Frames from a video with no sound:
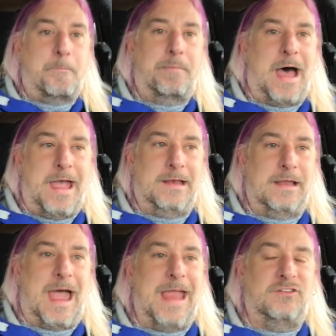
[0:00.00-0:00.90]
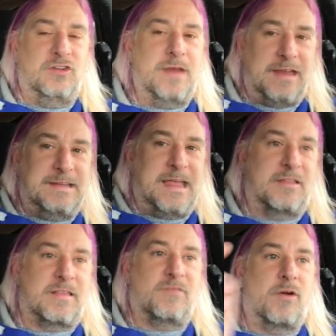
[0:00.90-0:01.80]
but I do need to
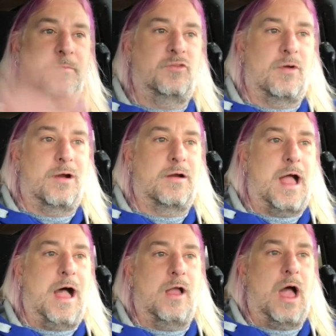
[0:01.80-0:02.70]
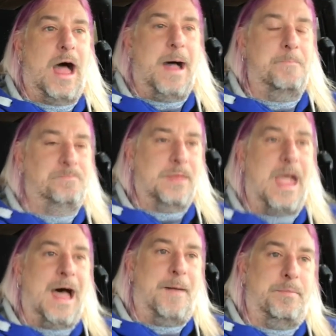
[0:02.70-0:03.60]
get the storm door
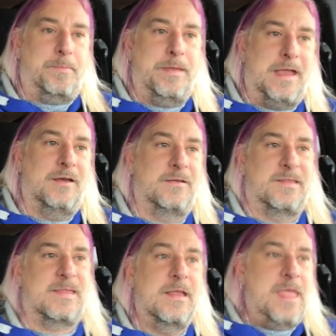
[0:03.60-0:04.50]
up because